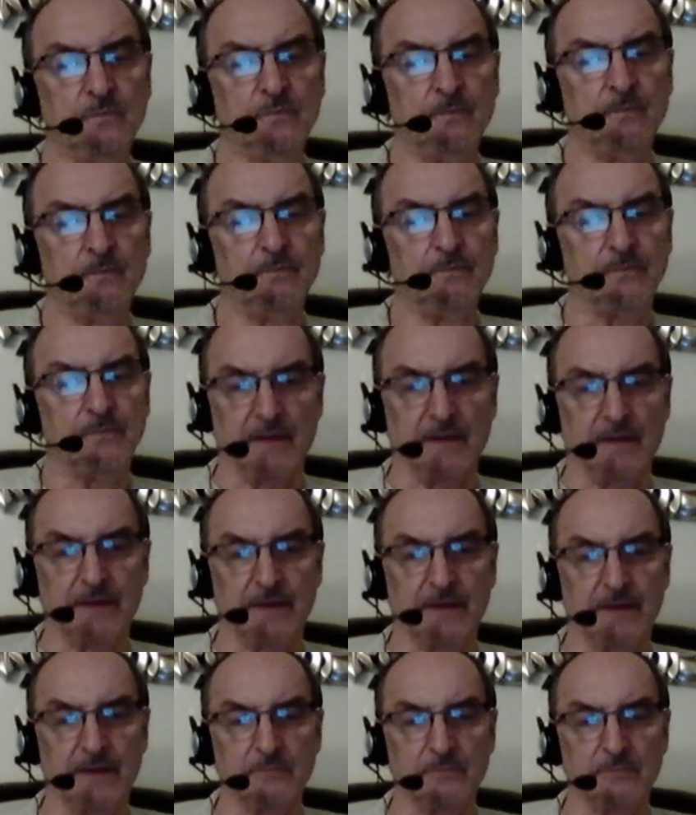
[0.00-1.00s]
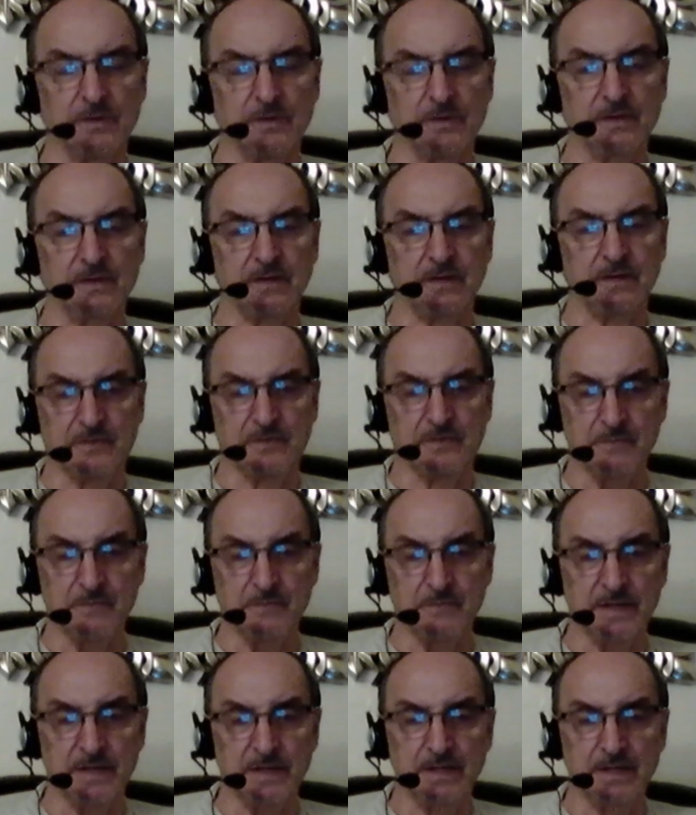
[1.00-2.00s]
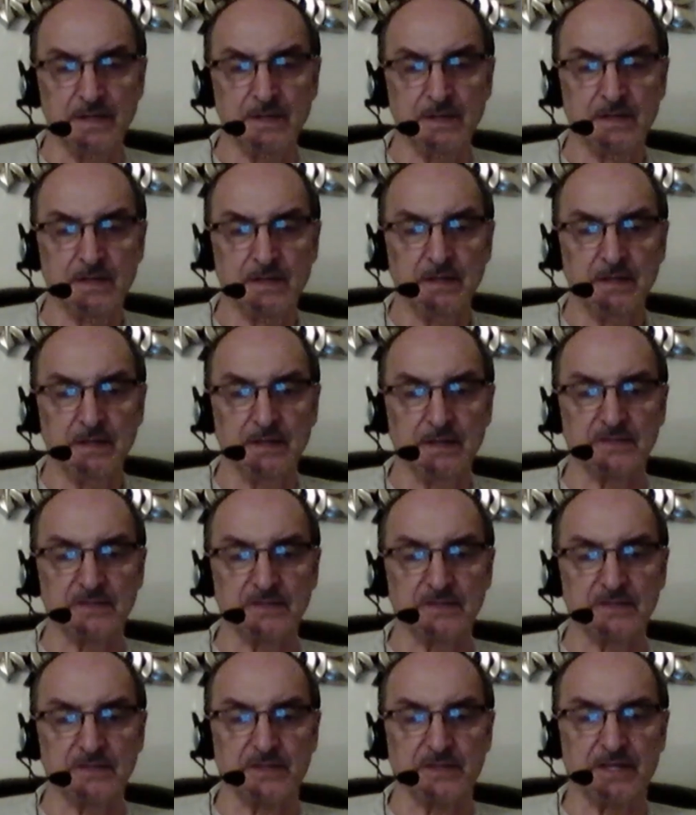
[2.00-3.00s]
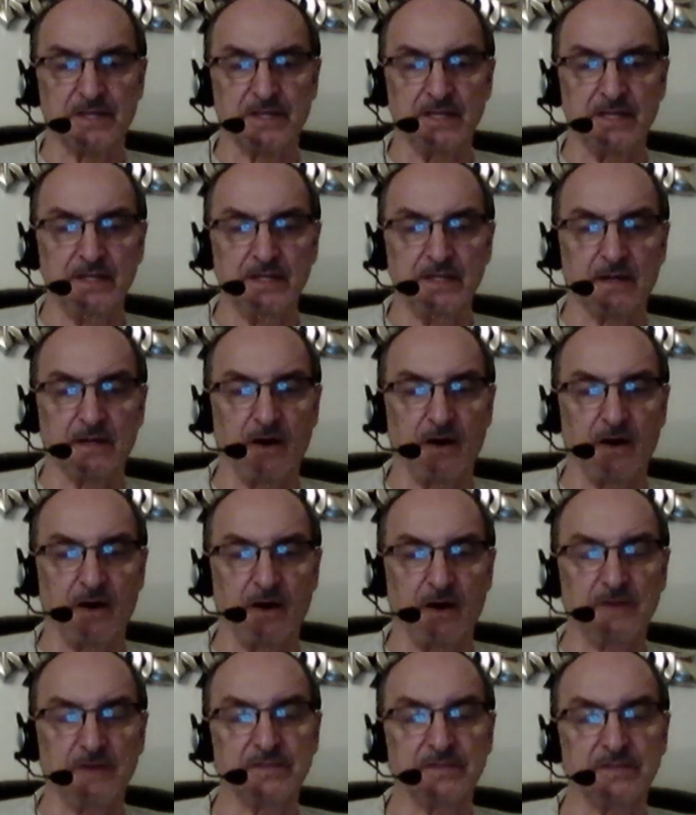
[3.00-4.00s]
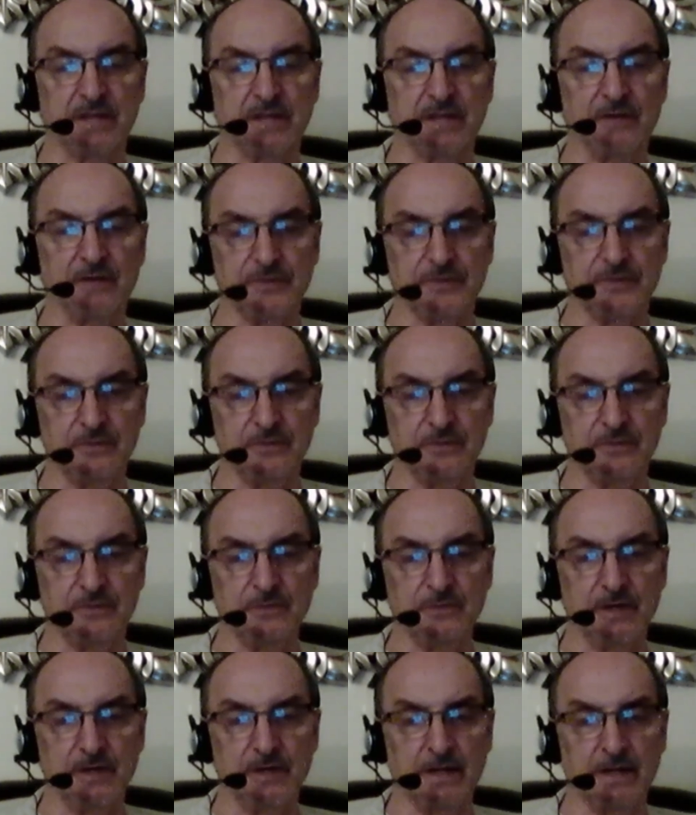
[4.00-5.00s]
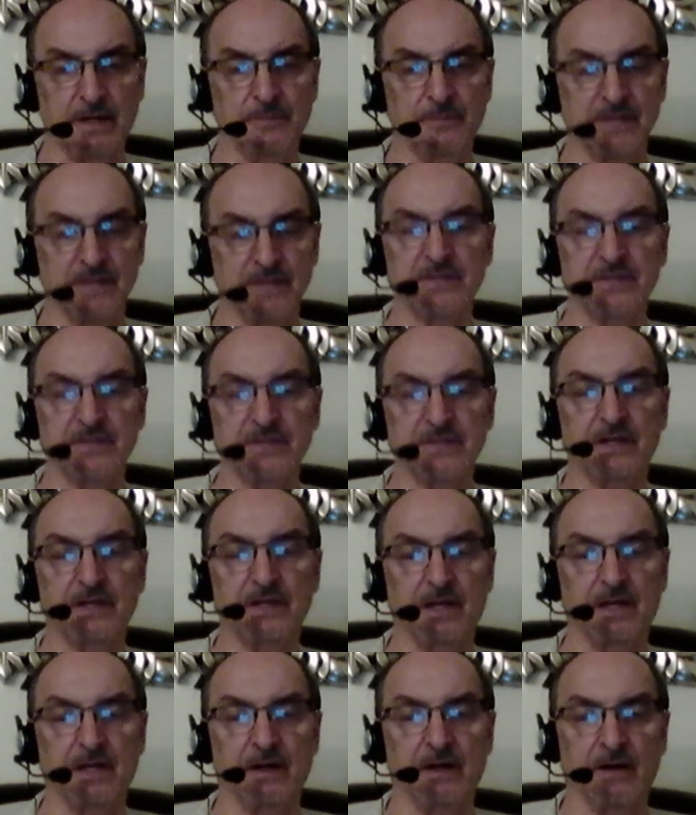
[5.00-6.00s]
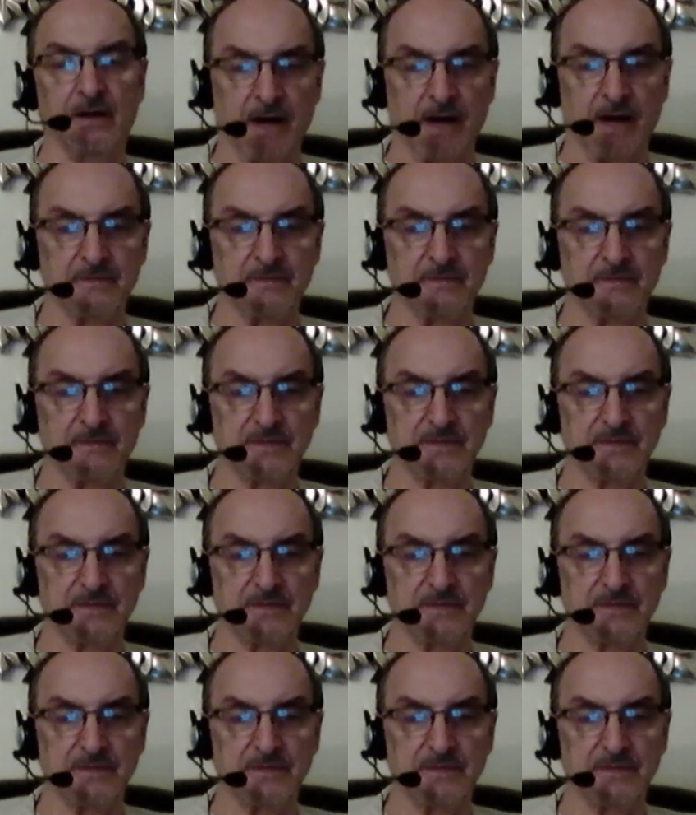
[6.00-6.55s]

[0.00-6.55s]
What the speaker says: Now that one, to me, is the key that locks the other 2 in place in our lives.